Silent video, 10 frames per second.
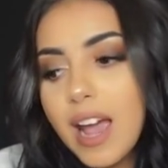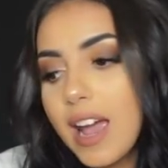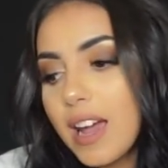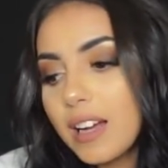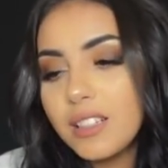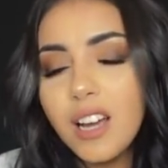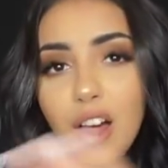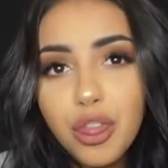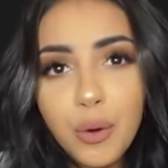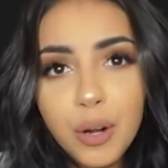and yeah,
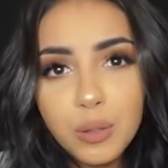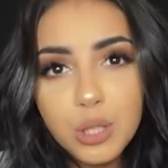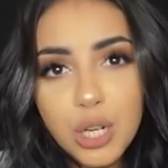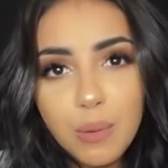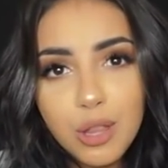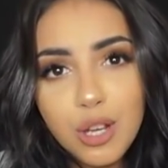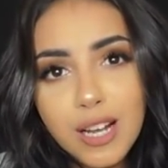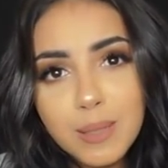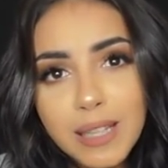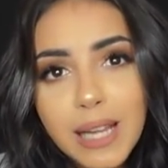I thought I would share with you guys my